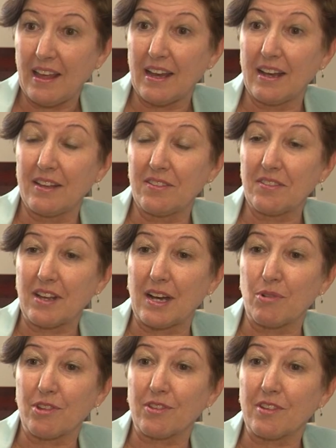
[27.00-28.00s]
and I
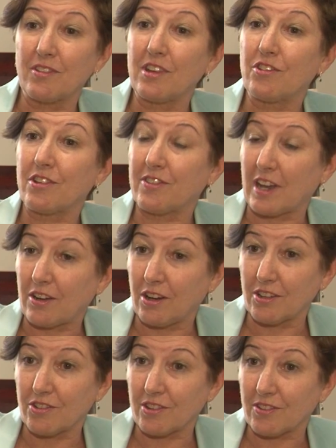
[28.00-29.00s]
was a teacher
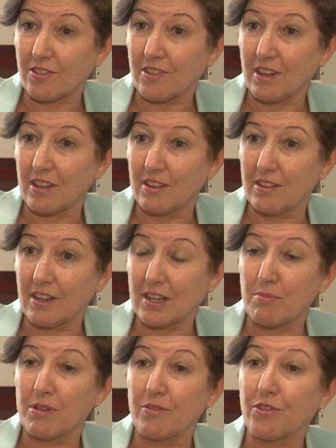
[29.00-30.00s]
psychologist in a
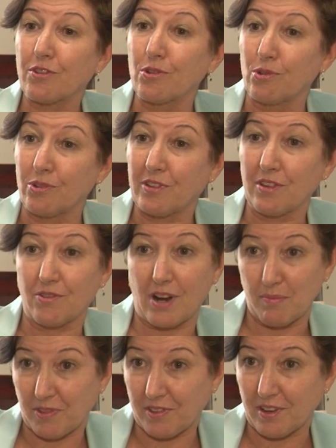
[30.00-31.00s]
couple of schools in
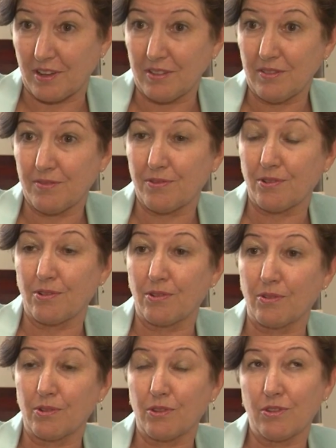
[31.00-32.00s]
Grahamstown
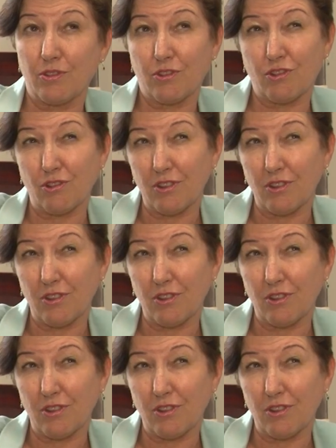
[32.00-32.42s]
for 2